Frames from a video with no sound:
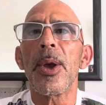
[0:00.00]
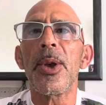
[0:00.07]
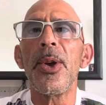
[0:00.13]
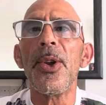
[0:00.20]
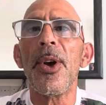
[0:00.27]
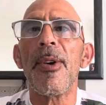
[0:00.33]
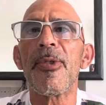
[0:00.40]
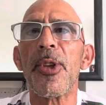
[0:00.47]

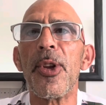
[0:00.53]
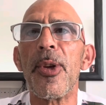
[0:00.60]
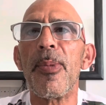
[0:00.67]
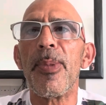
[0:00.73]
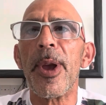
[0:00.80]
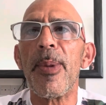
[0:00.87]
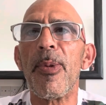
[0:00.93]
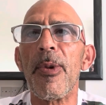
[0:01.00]
Good
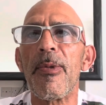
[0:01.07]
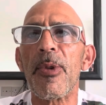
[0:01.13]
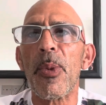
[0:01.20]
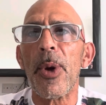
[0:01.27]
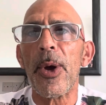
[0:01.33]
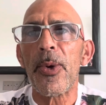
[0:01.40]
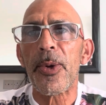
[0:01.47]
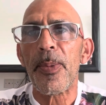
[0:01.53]
afternoon, people of the
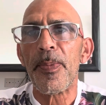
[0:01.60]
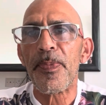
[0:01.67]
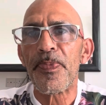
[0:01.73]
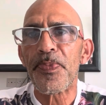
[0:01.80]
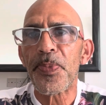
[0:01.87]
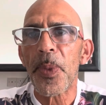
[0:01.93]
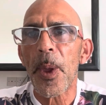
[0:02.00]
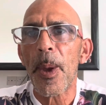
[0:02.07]
world.
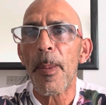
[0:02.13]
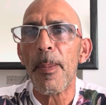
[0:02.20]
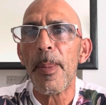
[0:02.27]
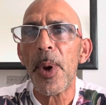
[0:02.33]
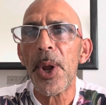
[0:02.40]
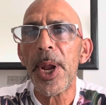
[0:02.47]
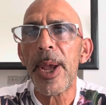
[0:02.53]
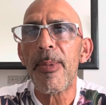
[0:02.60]

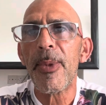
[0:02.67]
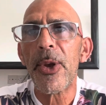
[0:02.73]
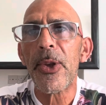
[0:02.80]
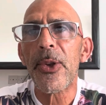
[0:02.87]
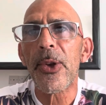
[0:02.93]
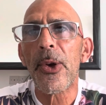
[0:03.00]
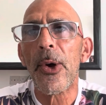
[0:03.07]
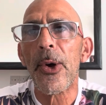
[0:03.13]
My name
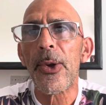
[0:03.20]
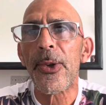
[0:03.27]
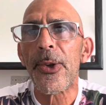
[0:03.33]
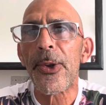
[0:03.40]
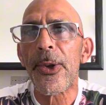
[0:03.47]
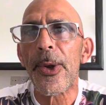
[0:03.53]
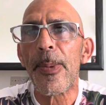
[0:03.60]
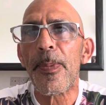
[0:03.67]
is
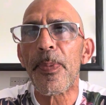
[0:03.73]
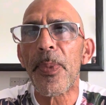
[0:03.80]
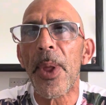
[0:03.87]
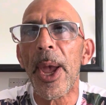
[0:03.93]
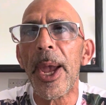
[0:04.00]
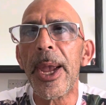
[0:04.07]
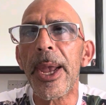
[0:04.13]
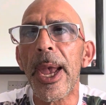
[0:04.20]
Cods,
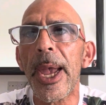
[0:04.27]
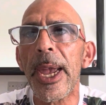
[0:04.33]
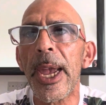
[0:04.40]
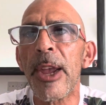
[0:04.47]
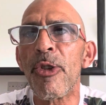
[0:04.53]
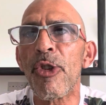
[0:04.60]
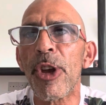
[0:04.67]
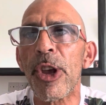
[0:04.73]

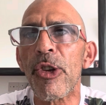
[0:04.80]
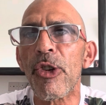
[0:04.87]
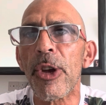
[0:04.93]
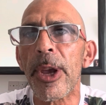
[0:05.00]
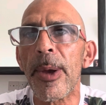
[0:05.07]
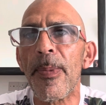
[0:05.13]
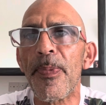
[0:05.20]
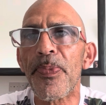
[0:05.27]
aka
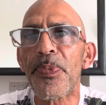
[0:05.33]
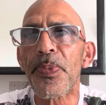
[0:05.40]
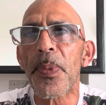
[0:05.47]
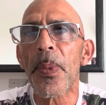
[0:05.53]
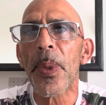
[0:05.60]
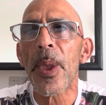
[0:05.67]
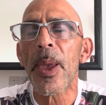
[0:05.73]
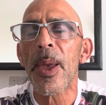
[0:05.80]
GG.
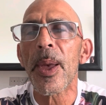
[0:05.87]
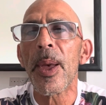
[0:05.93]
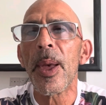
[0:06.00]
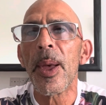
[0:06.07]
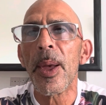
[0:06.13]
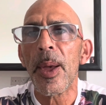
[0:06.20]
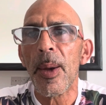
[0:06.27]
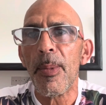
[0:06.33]

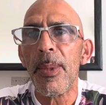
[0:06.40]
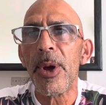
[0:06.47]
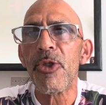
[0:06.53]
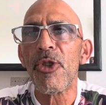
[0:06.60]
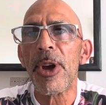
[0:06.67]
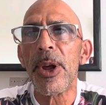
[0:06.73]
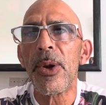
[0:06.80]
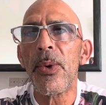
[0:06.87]
My
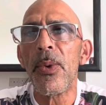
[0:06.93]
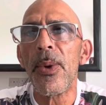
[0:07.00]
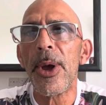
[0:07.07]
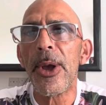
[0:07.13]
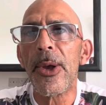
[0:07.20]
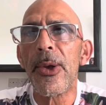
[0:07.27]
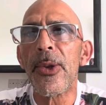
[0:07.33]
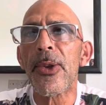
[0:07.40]
channel
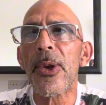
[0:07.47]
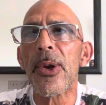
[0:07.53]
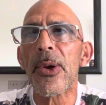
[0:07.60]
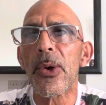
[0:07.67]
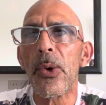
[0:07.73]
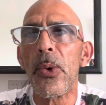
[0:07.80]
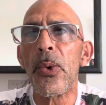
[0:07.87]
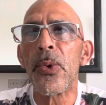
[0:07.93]
is
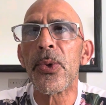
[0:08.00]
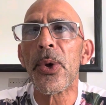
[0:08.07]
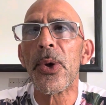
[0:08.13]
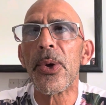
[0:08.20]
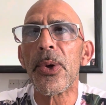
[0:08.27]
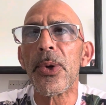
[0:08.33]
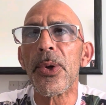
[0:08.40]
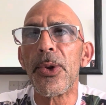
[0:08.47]
called
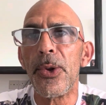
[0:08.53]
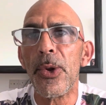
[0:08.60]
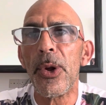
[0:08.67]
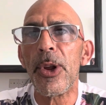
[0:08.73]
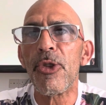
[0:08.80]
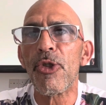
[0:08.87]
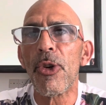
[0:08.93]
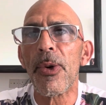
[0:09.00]

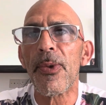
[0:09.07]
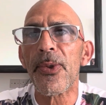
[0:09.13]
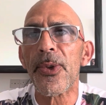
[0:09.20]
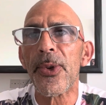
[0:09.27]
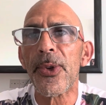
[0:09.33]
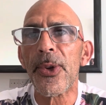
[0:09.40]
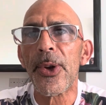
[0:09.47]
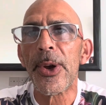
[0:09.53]
Knowledge of
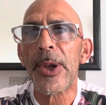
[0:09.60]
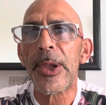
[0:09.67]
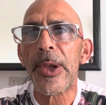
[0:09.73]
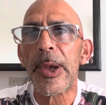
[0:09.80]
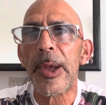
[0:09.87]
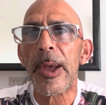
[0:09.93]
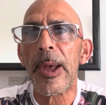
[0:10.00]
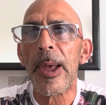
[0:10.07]

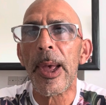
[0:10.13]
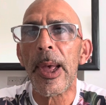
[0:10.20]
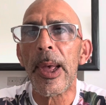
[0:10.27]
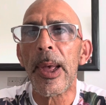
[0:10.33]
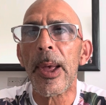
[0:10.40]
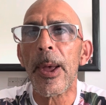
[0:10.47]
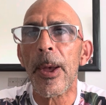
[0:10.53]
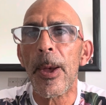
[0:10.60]
Society,
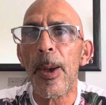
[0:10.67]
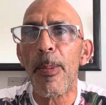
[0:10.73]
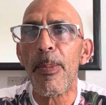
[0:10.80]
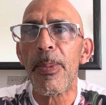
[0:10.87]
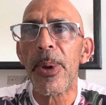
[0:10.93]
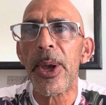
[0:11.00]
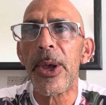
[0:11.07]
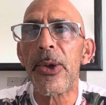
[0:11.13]

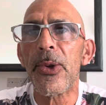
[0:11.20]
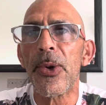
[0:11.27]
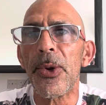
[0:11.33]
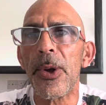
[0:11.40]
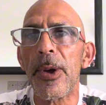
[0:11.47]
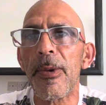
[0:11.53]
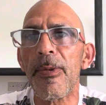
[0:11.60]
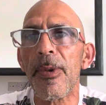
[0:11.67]
Peace
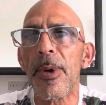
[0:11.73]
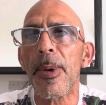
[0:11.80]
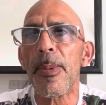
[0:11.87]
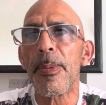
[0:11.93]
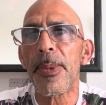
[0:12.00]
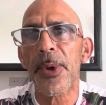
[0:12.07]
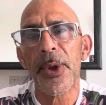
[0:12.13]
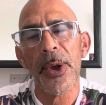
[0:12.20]
on Earth.
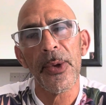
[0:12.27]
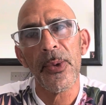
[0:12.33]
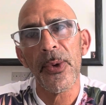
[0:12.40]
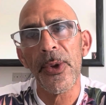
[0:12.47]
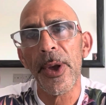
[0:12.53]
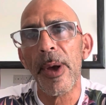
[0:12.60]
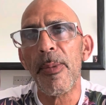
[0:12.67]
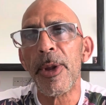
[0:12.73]
That's
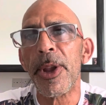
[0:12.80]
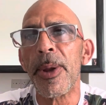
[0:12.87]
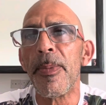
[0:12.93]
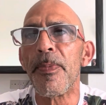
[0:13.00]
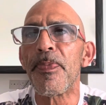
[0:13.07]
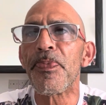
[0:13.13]
what's coming.